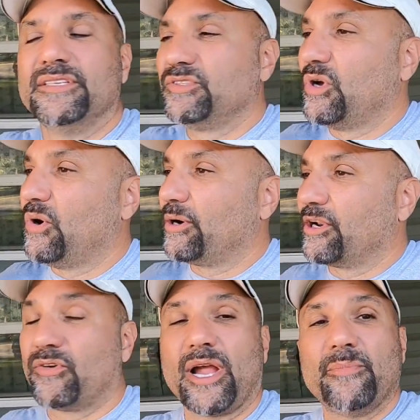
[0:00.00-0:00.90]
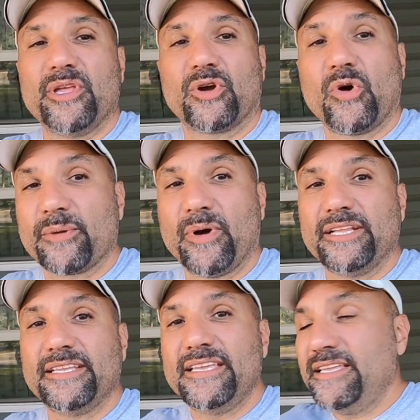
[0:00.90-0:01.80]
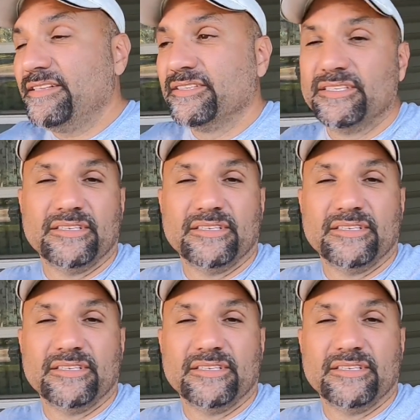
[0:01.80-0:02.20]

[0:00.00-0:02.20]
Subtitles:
So I'm gonna grab me a quick bite to eat,